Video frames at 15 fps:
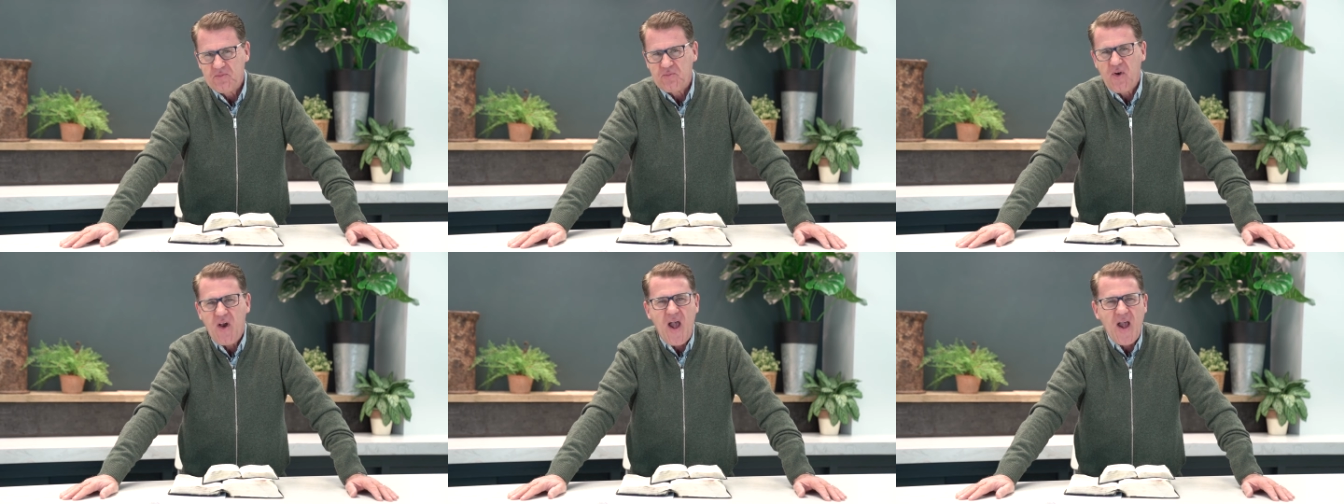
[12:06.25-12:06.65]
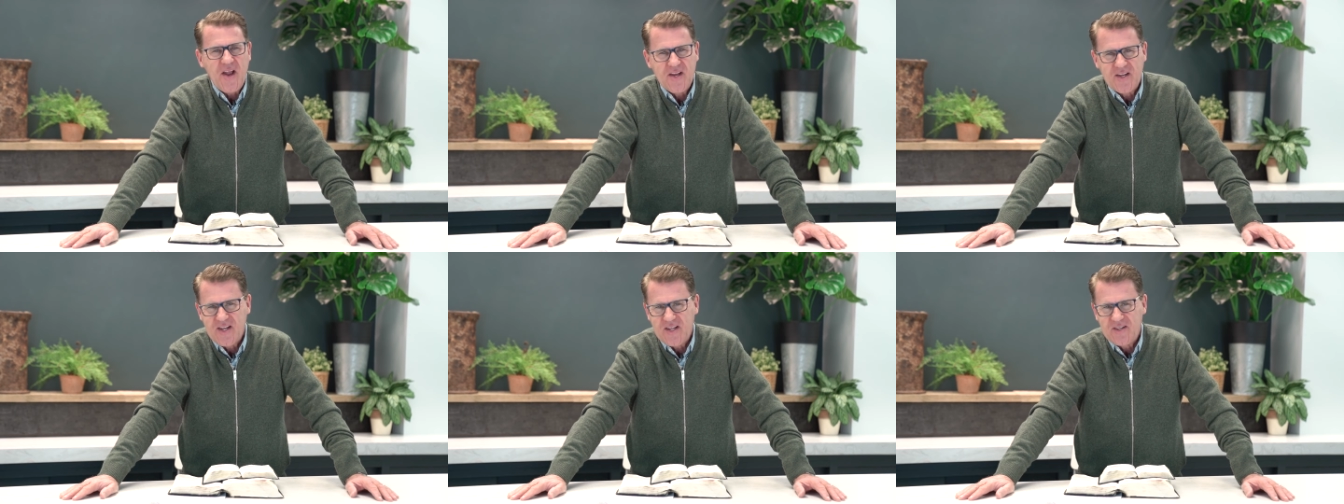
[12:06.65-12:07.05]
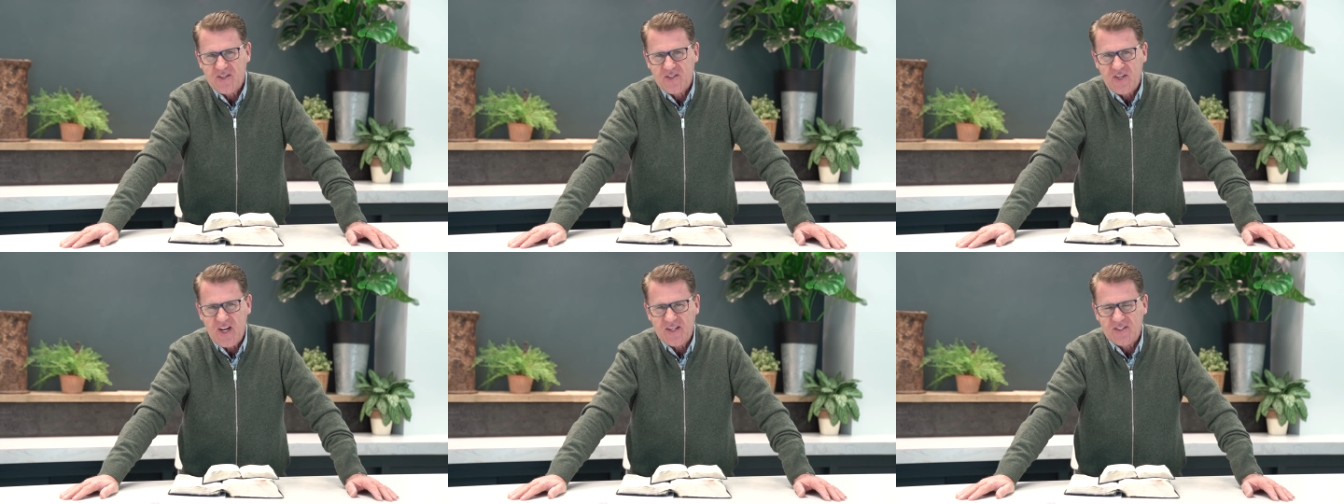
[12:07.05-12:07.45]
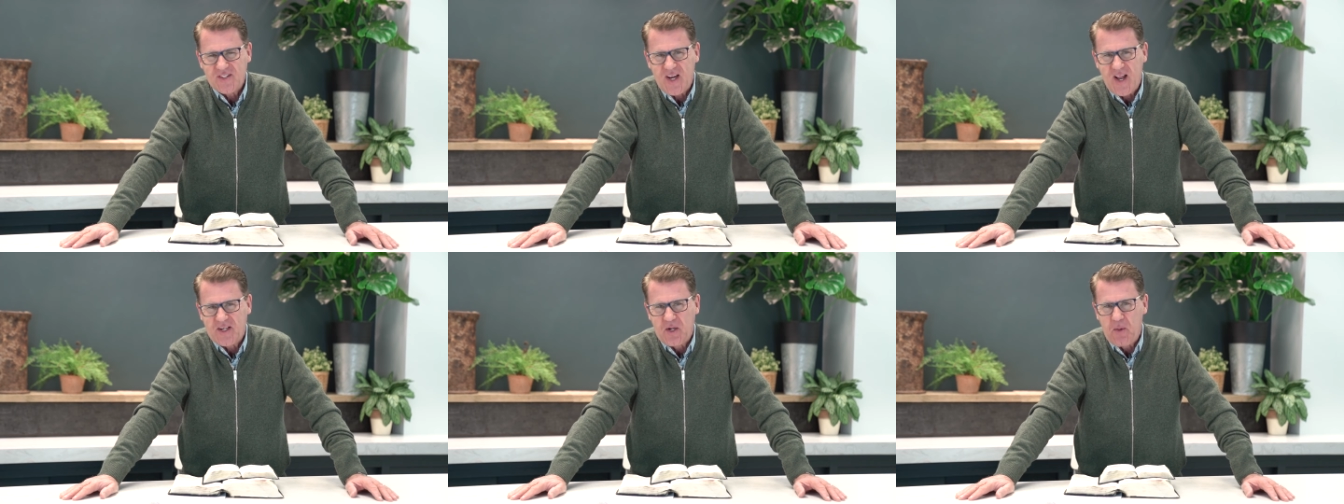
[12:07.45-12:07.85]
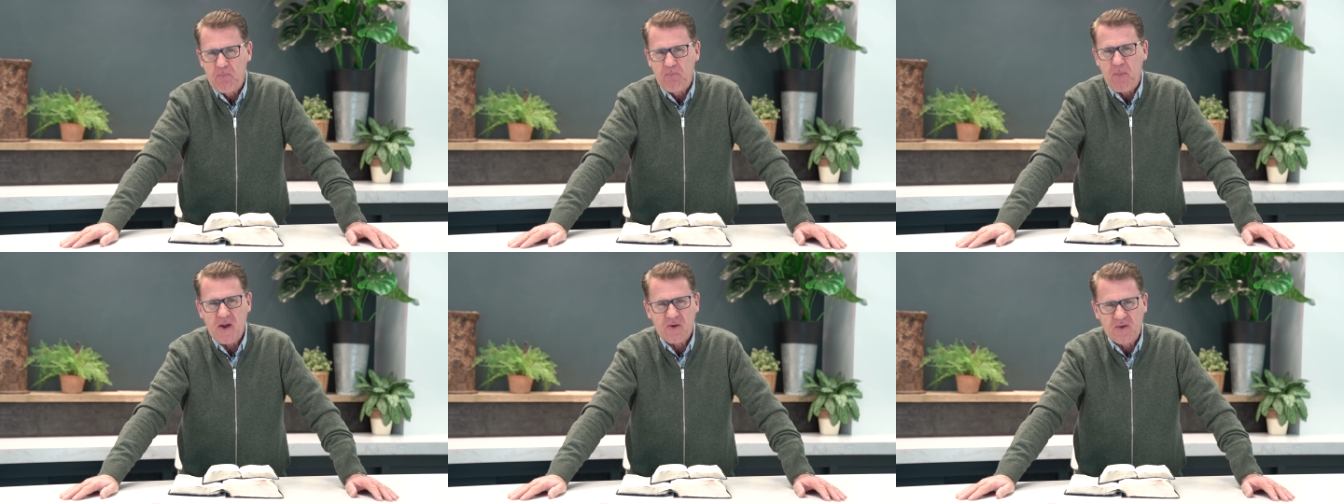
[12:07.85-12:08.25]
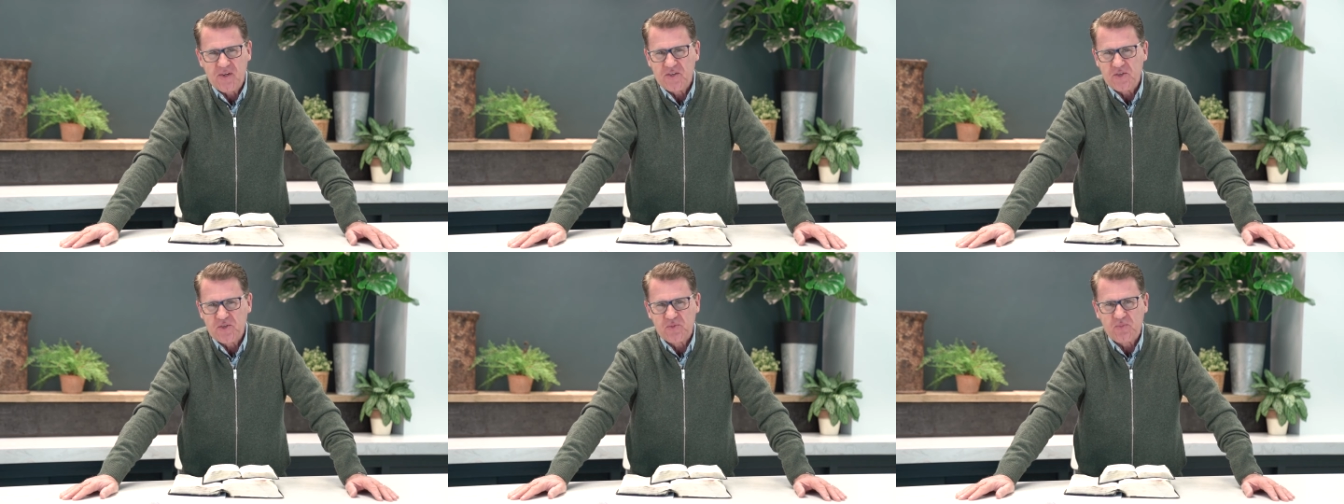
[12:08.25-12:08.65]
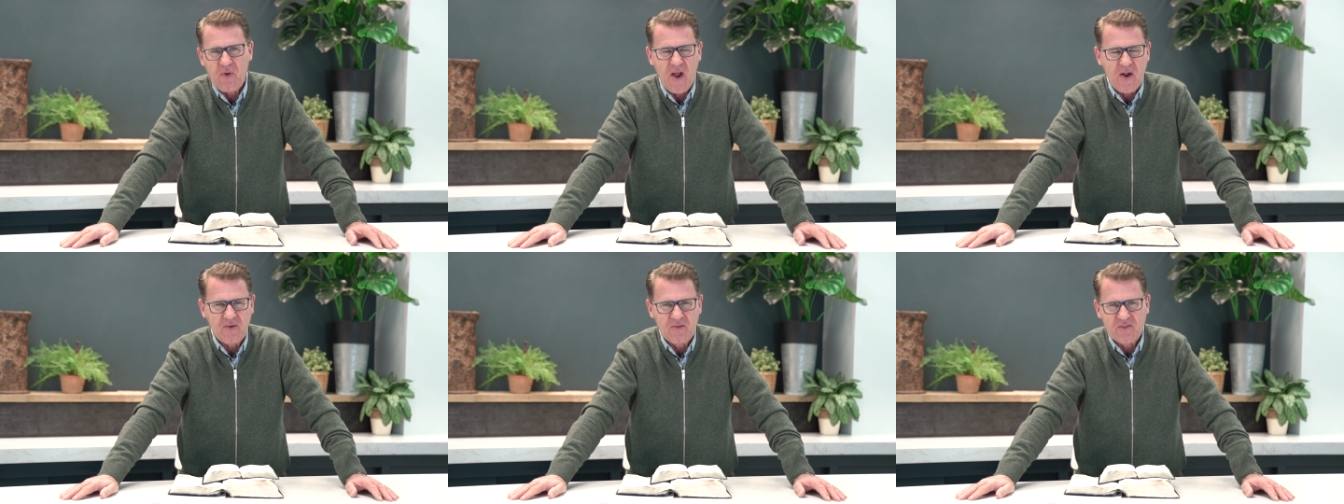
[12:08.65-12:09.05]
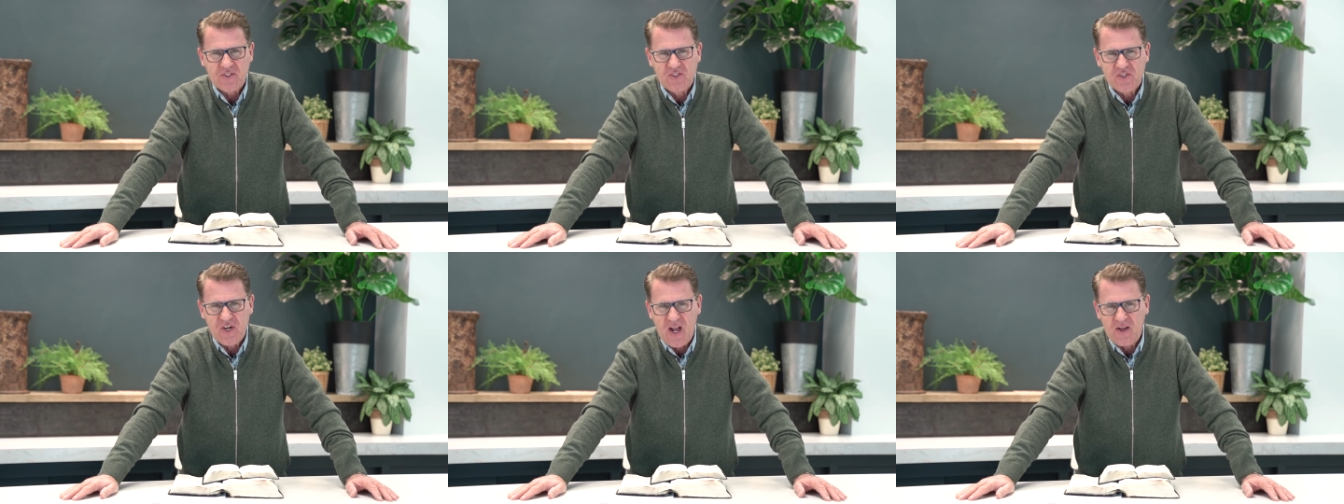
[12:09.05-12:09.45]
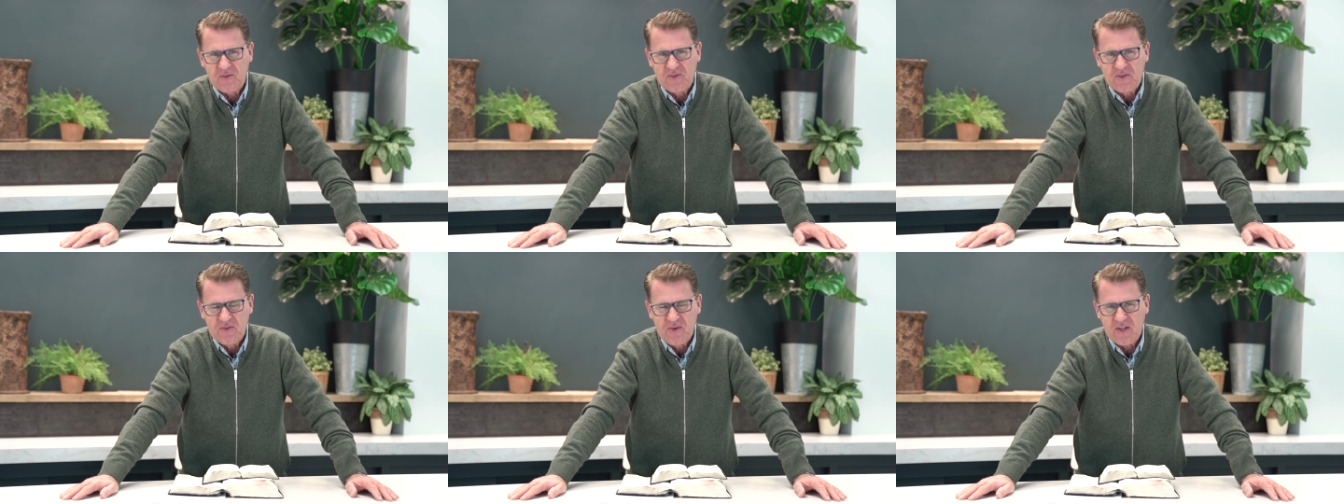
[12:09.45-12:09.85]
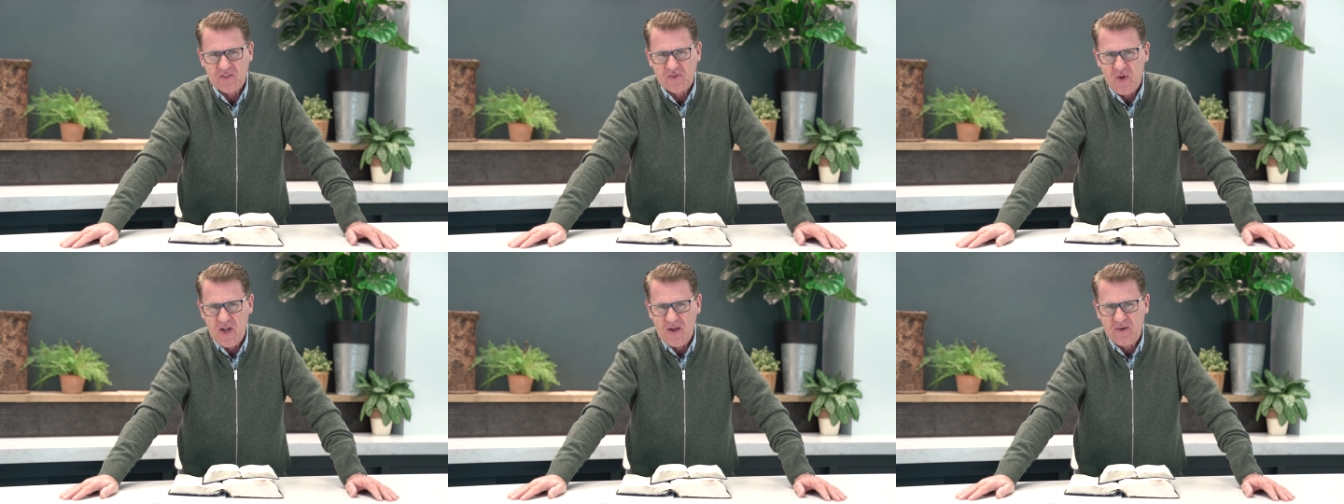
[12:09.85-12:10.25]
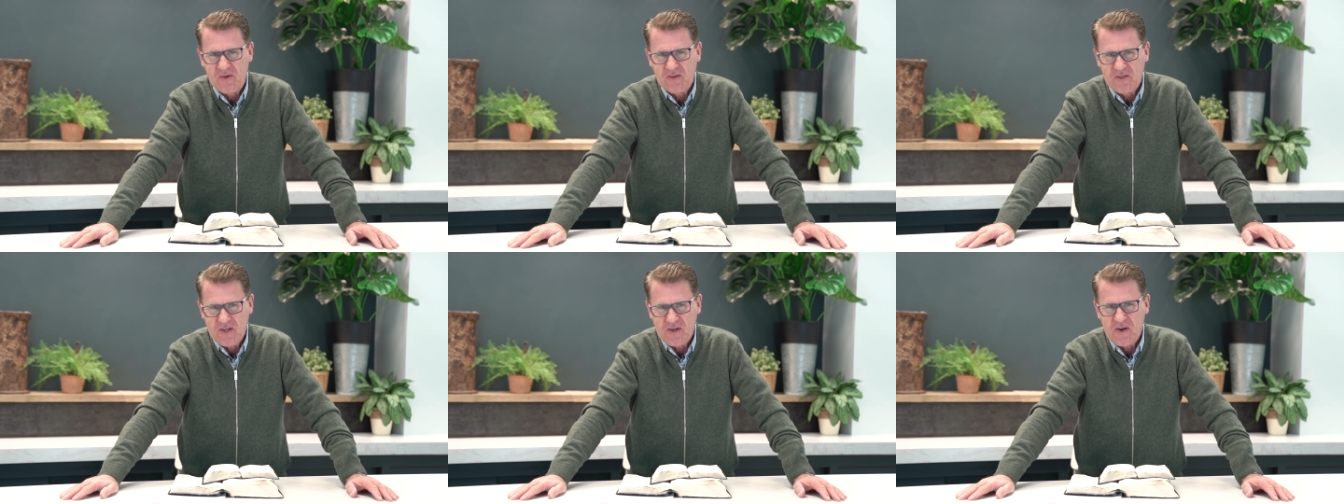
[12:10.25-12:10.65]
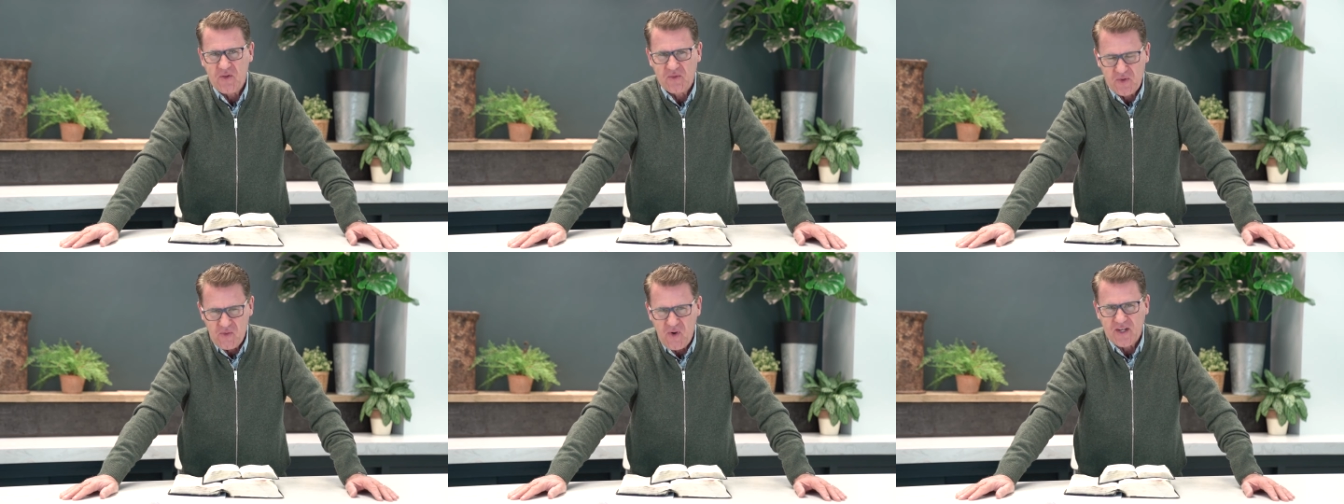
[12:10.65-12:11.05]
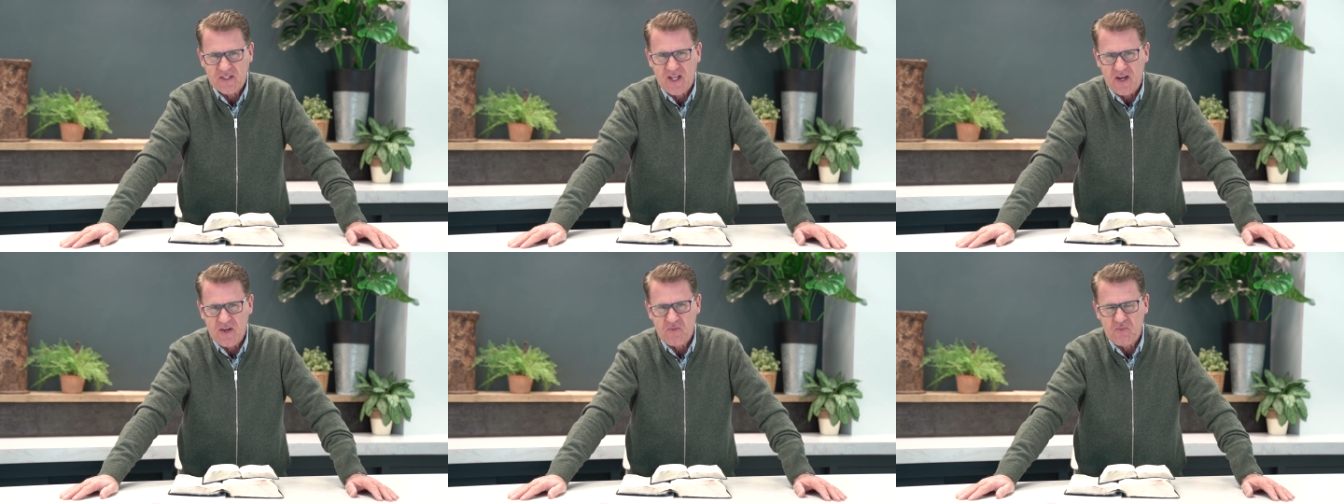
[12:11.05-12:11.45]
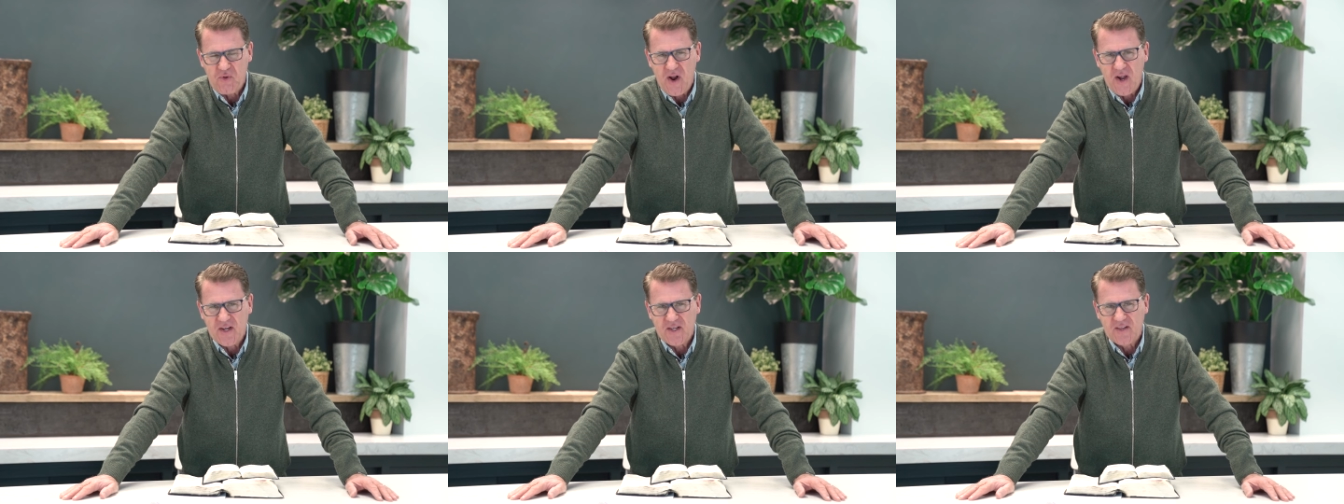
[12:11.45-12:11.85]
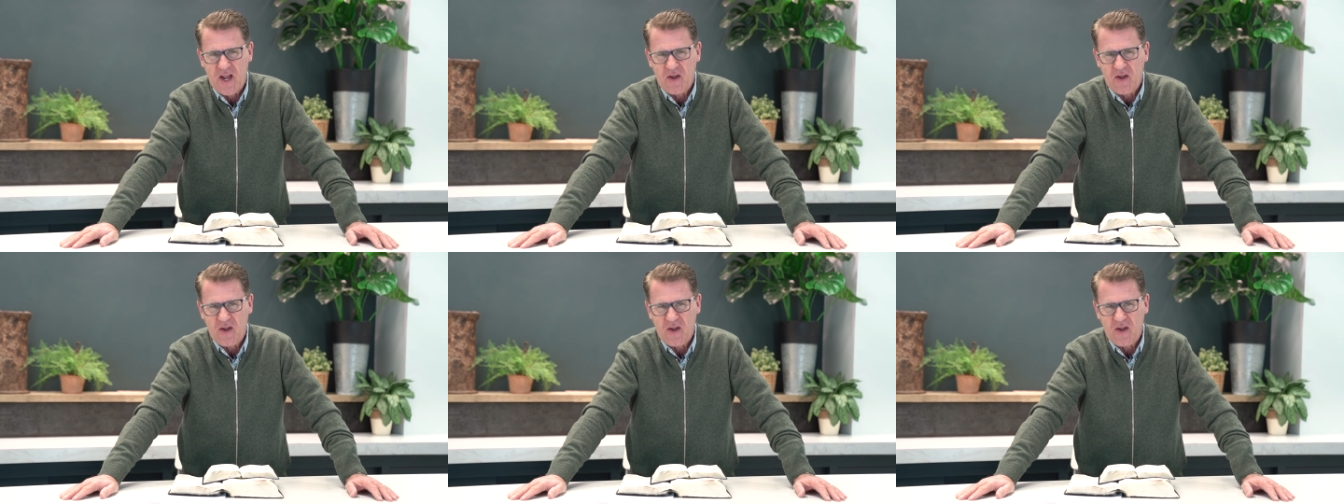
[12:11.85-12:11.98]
pride in the sense like a parent who's proud of his child who does well, you know, the right kind of pride.